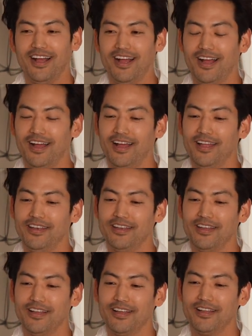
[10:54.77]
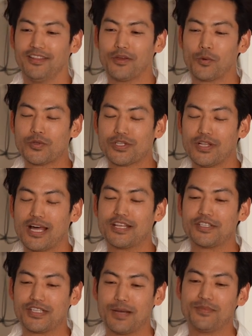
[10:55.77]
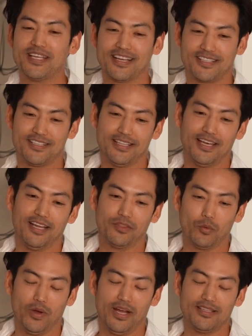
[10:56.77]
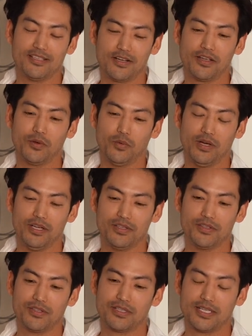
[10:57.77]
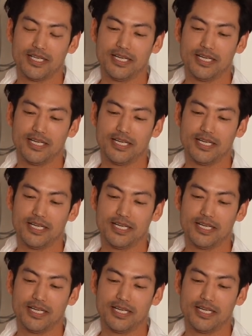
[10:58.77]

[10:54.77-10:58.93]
And there was a lot of subtext to that. The way I took it was,